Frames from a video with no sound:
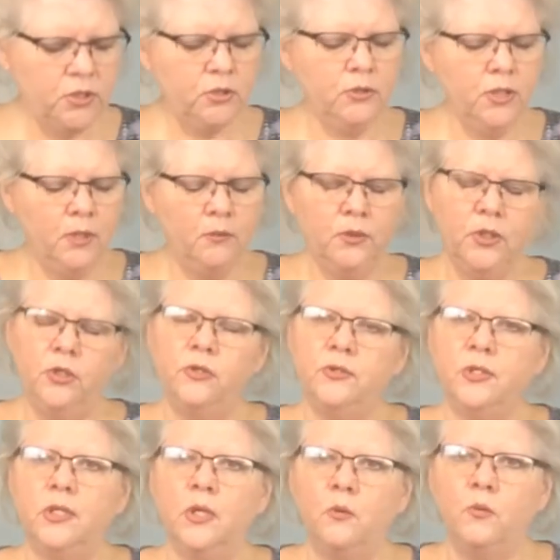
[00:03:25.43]
sure that when you're
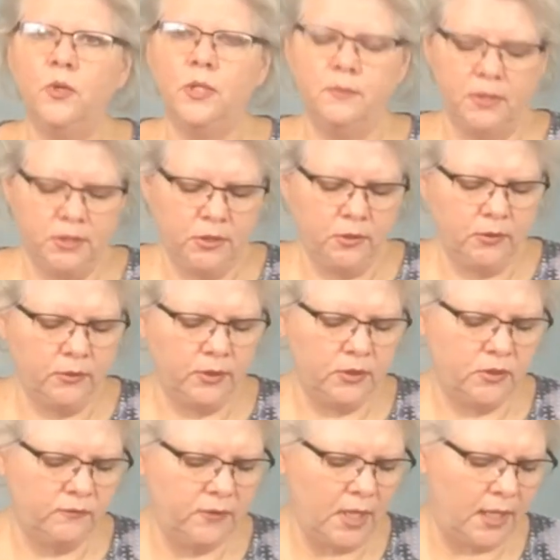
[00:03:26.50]
using a woody material
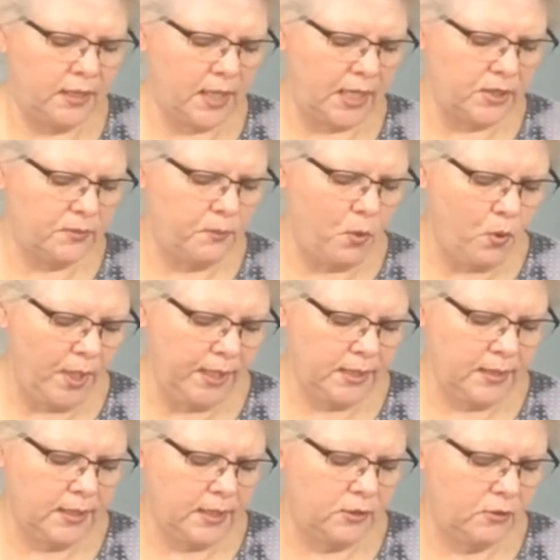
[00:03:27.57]
that you've got a nice point
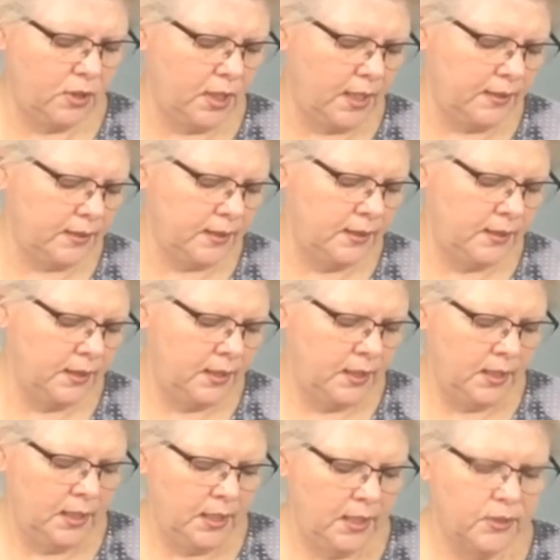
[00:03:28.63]
that you cut.
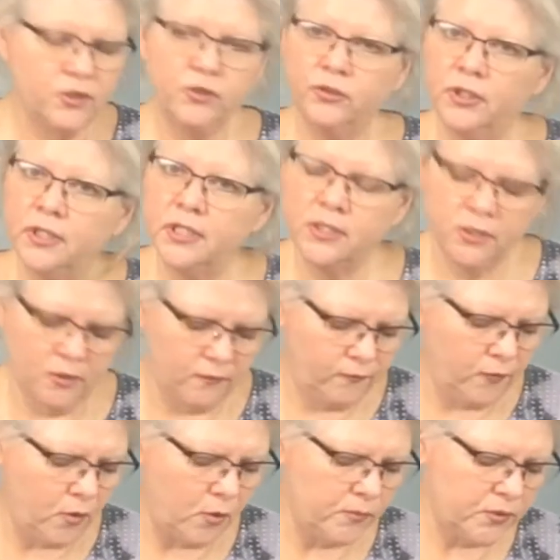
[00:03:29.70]
Insert it into the
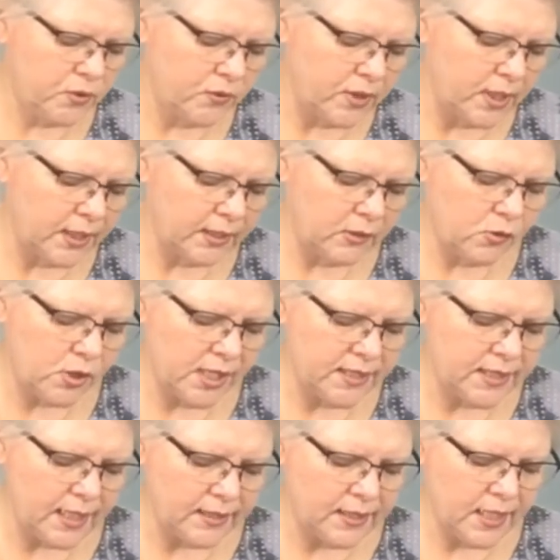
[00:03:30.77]
foam so that it
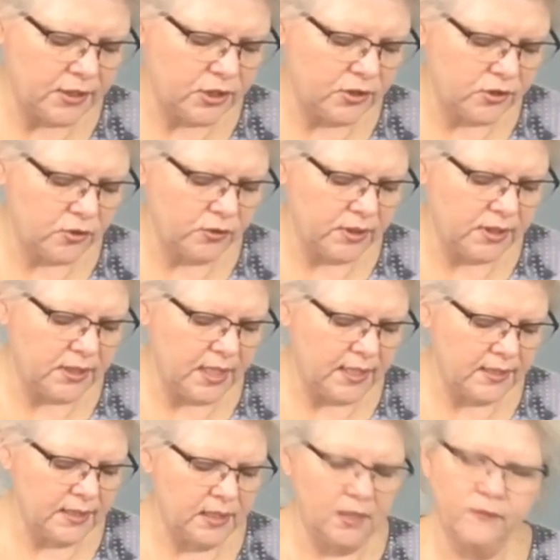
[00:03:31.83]
creates that tension so it
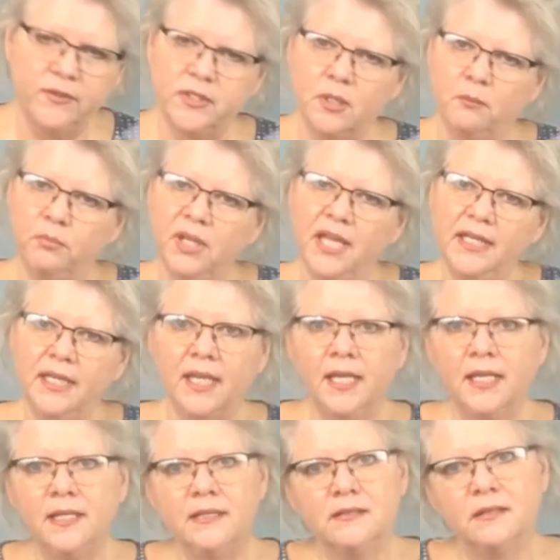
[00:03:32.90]
stays in. If it's a blunt
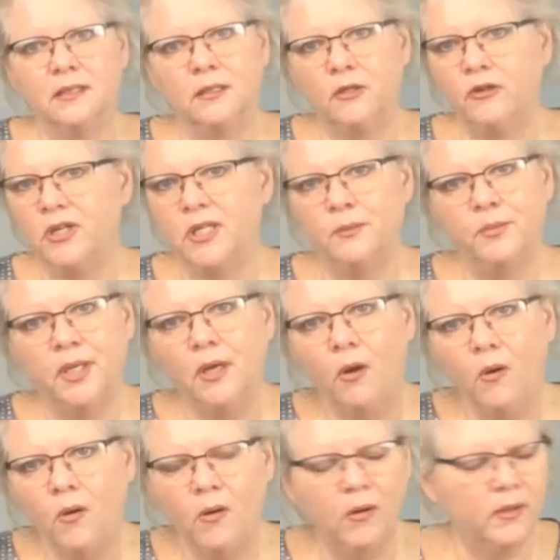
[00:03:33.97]
end, it's going to create a big
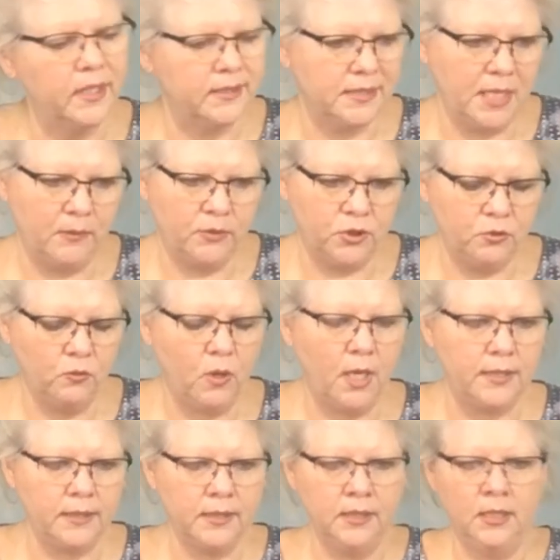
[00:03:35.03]
hole. That's not what you
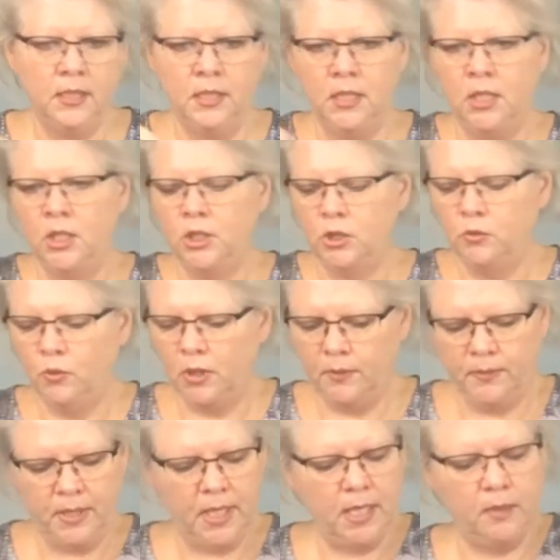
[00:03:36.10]
want. You want
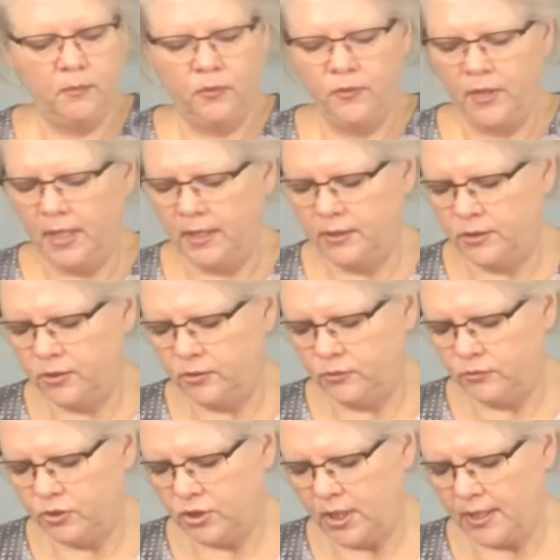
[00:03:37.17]
to be able then
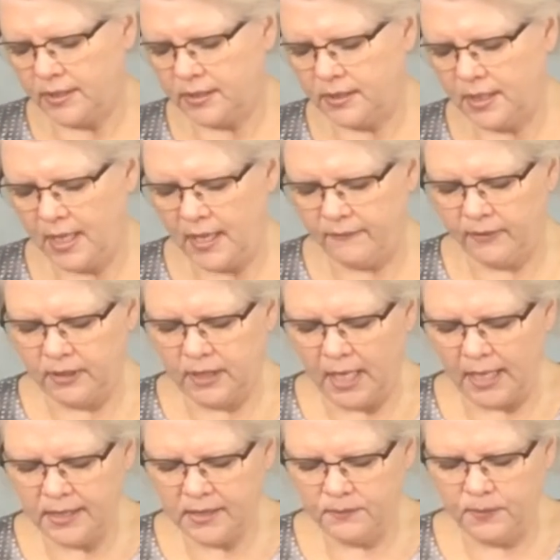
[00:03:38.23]
to just have a
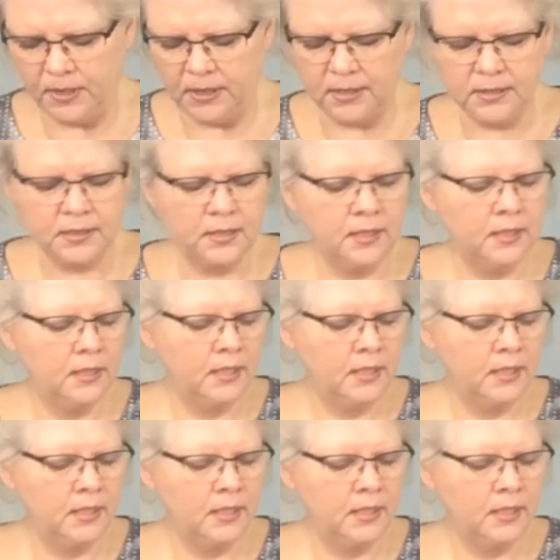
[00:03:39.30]
nice piece